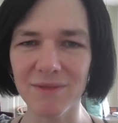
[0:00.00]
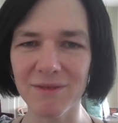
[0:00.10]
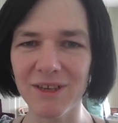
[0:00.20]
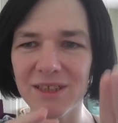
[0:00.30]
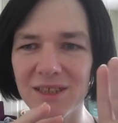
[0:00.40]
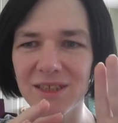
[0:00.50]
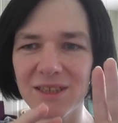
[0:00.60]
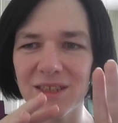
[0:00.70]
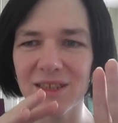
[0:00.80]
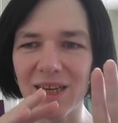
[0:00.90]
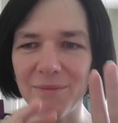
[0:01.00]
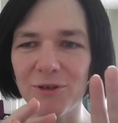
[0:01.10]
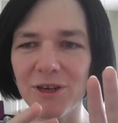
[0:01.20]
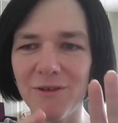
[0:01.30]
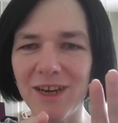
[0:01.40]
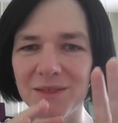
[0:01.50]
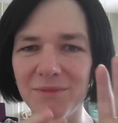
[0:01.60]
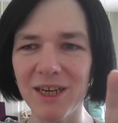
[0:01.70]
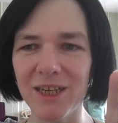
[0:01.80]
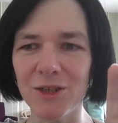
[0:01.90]
This computer was
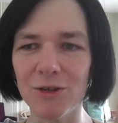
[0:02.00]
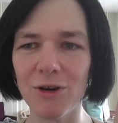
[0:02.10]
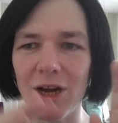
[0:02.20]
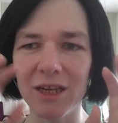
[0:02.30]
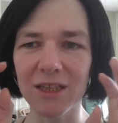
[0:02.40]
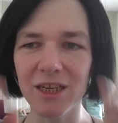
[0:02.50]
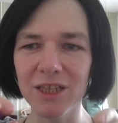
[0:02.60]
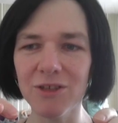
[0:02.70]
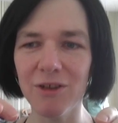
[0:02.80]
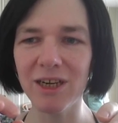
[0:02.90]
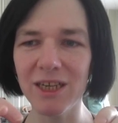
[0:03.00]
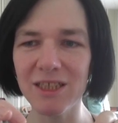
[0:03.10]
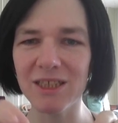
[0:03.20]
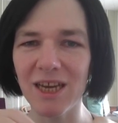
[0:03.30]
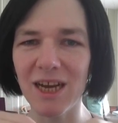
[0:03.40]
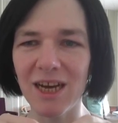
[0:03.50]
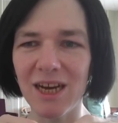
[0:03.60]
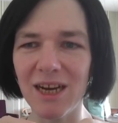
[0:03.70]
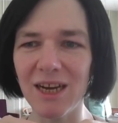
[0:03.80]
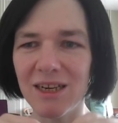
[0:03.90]
made to run RISC-OS,
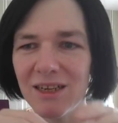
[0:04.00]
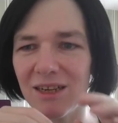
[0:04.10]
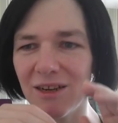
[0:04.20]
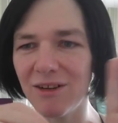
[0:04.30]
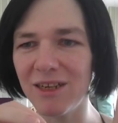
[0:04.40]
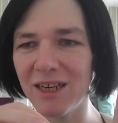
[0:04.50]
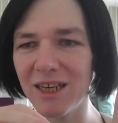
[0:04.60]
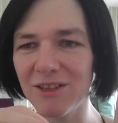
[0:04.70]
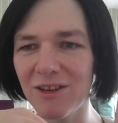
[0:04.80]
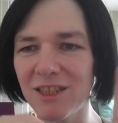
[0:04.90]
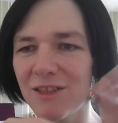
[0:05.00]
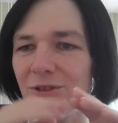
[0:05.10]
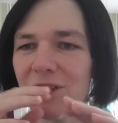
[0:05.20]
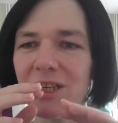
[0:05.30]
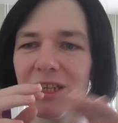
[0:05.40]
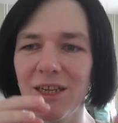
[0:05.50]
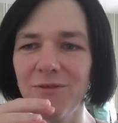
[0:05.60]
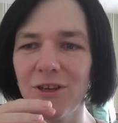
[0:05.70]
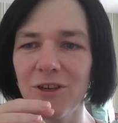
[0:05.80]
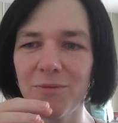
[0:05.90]
and on RISC-OS, if you need a
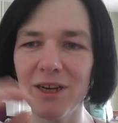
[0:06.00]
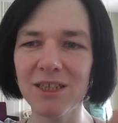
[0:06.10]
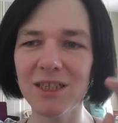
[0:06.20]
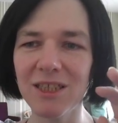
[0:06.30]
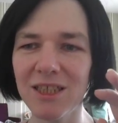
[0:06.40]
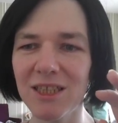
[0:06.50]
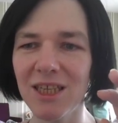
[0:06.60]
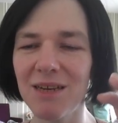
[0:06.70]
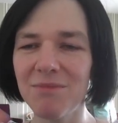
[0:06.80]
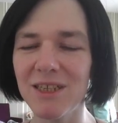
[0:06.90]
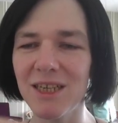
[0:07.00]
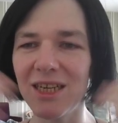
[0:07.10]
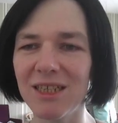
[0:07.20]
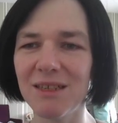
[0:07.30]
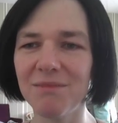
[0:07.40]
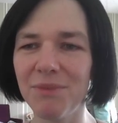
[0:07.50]
different operating system, then